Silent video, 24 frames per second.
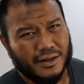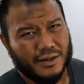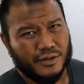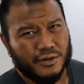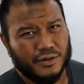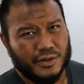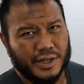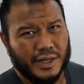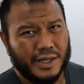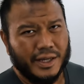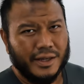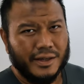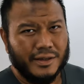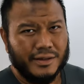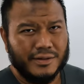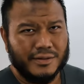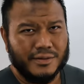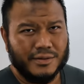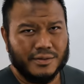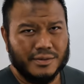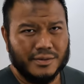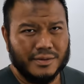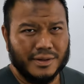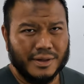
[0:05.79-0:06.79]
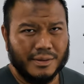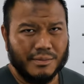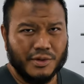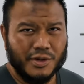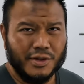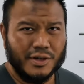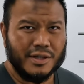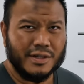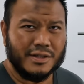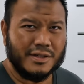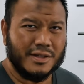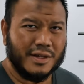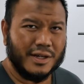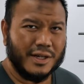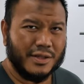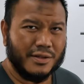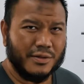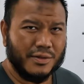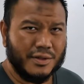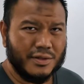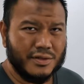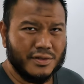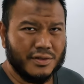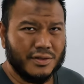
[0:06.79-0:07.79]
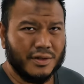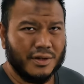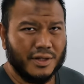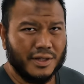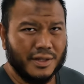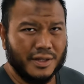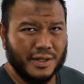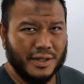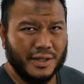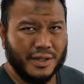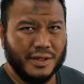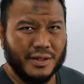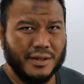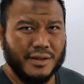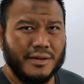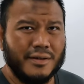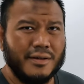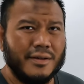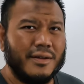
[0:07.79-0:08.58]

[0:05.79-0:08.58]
Today I'm going to try to install the